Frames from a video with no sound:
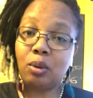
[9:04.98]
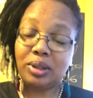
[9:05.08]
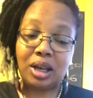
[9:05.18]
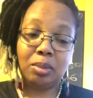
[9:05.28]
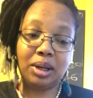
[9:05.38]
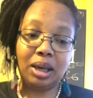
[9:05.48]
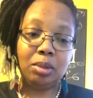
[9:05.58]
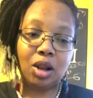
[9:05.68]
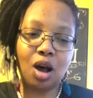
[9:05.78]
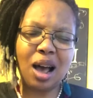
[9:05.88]
was able to keep the
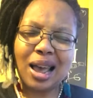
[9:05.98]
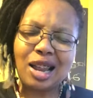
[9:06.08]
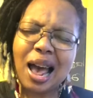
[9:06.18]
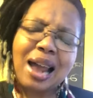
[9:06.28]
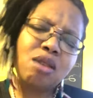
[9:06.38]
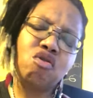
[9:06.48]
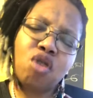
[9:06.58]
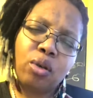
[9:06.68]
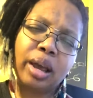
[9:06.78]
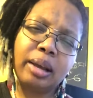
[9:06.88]
law. How do you know
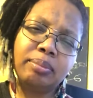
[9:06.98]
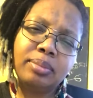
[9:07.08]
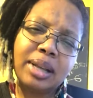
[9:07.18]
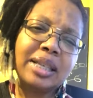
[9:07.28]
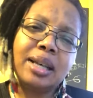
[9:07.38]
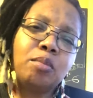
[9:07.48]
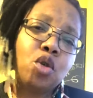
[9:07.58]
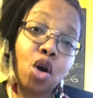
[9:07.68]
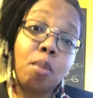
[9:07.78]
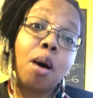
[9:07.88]
that? That's something you
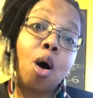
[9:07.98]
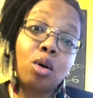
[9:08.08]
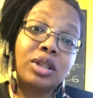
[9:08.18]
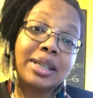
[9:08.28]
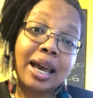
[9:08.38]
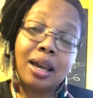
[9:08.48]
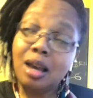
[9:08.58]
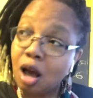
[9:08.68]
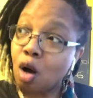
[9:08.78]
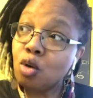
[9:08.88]
heard Paul say.
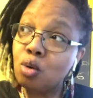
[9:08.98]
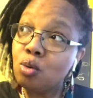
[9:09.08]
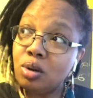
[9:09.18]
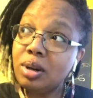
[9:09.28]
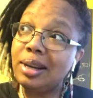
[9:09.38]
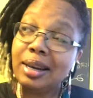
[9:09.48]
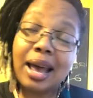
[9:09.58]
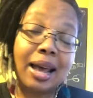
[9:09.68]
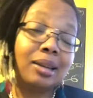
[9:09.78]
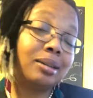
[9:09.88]
Or you
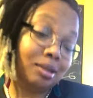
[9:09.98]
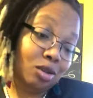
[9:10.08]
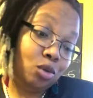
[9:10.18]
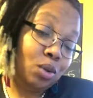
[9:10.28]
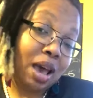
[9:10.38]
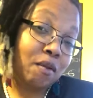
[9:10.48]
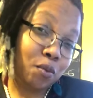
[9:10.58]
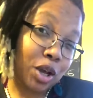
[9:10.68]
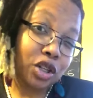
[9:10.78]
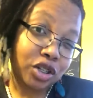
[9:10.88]
not, you haven't
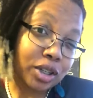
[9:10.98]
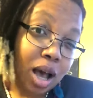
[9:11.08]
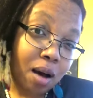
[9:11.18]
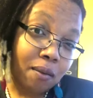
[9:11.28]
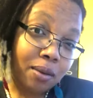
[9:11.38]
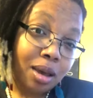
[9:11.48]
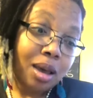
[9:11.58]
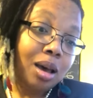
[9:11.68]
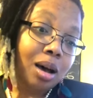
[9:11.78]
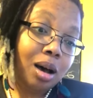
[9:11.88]
read it yourself
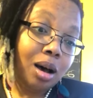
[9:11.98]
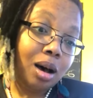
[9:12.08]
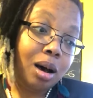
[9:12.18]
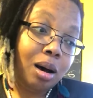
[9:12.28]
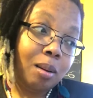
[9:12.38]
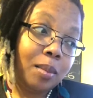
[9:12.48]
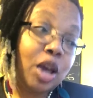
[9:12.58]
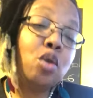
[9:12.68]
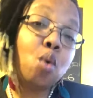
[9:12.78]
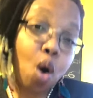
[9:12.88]
um, and
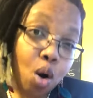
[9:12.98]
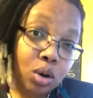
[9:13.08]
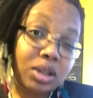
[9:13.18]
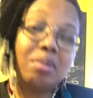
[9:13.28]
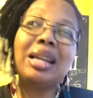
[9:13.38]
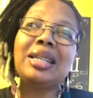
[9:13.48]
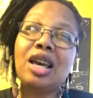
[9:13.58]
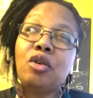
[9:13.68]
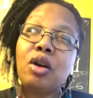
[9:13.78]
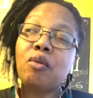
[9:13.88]
you heard somebody tell
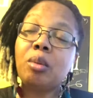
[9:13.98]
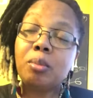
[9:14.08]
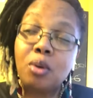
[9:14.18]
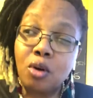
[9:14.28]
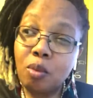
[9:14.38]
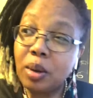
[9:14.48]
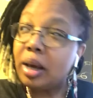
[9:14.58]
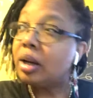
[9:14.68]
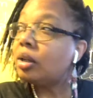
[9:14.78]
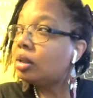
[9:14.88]
you that from a pulpit
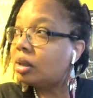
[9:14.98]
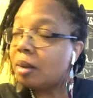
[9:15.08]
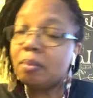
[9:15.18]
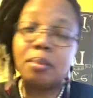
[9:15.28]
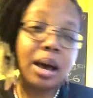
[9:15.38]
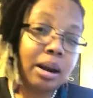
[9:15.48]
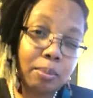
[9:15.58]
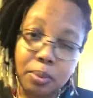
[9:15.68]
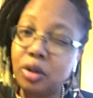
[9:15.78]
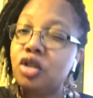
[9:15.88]
or somebody
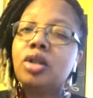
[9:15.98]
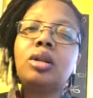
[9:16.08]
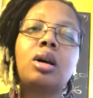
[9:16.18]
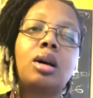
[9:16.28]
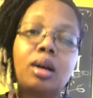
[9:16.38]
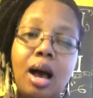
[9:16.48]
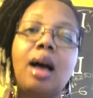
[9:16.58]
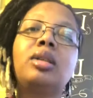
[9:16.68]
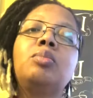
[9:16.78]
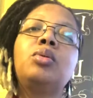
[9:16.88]
preaching the
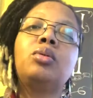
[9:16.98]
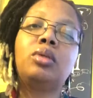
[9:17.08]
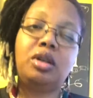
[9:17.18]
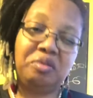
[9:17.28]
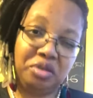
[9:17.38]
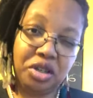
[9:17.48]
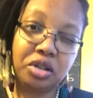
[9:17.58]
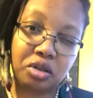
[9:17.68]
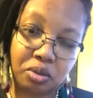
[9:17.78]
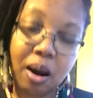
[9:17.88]
gospel of
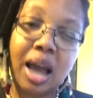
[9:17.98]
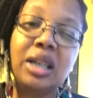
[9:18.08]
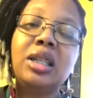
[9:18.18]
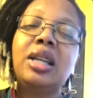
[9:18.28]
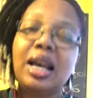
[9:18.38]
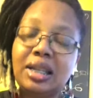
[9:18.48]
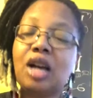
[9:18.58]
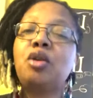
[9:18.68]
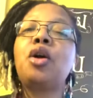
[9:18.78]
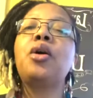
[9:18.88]
Jesus Christ, that's how
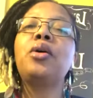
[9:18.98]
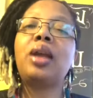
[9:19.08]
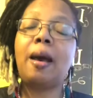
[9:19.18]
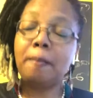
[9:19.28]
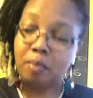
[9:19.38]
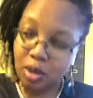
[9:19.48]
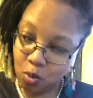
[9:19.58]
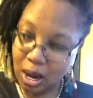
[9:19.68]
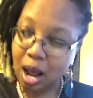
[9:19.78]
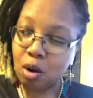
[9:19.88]
you heard that
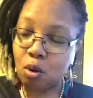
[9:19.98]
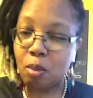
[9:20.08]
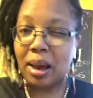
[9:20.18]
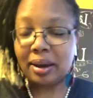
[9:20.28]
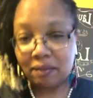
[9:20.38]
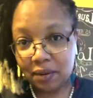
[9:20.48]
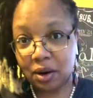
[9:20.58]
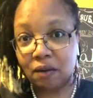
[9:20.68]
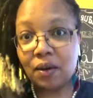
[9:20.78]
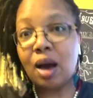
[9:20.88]
without going back and
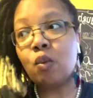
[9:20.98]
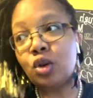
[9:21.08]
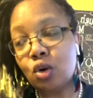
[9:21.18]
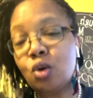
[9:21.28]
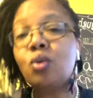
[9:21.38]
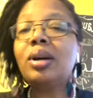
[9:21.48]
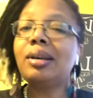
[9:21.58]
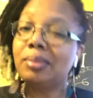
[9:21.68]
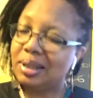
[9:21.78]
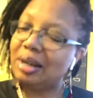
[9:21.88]
verifying what Yahuwah
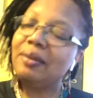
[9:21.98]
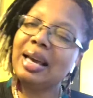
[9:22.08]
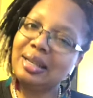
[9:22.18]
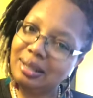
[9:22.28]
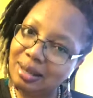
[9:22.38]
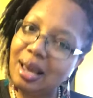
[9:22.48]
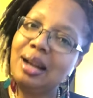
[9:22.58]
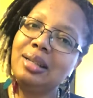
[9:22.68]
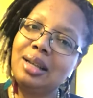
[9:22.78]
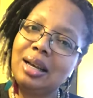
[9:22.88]
Himself has said
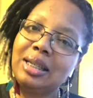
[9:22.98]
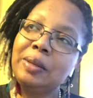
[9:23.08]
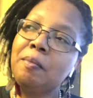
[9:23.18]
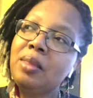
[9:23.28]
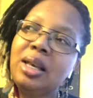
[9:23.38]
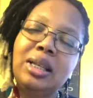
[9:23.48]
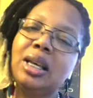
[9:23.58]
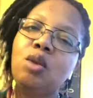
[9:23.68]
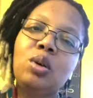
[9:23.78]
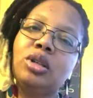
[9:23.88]
unto us. He said
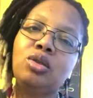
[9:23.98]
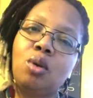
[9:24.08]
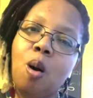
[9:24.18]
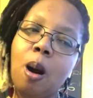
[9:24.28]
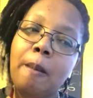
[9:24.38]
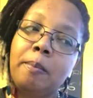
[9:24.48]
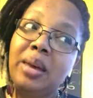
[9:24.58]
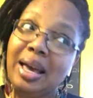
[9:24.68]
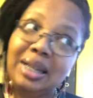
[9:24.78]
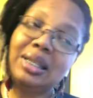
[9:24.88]
it wasn't too hard,
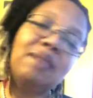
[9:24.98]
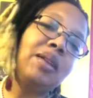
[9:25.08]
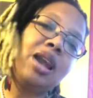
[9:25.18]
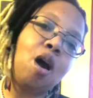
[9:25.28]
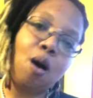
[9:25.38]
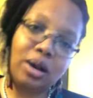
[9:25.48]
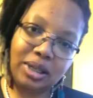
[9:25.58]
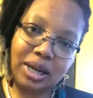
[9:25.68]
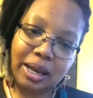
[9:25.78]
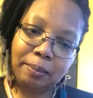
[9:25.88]
and it's definitely not hard
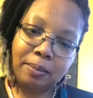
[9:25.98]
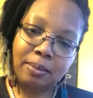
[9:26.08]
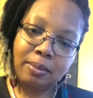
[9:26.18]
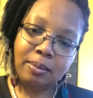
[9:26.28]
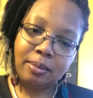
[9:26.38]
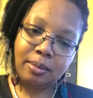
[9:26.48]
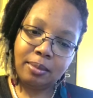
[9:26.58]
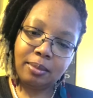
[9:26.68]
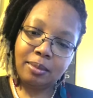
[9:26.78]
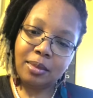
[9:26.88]
today.
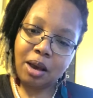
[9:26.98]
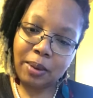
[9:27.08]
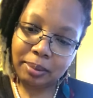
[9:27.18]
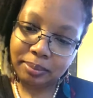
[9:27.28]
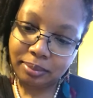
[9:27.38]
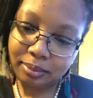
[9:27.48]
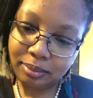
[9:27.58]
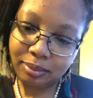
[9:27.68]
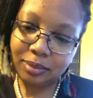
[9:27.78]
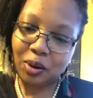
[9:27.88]
All right,
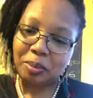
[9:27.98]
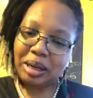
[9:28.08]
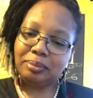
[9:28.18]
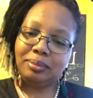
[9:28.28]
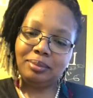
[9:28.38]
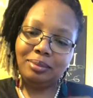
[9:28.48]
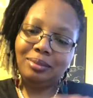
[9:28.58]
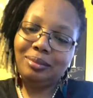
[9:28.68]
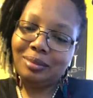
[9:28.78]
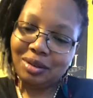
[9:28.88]
so I'm done.
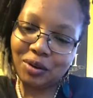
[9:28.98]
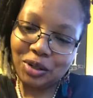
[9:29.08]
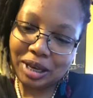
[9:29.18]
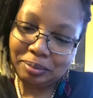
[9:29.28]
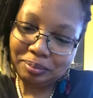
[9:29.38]
Verse 8.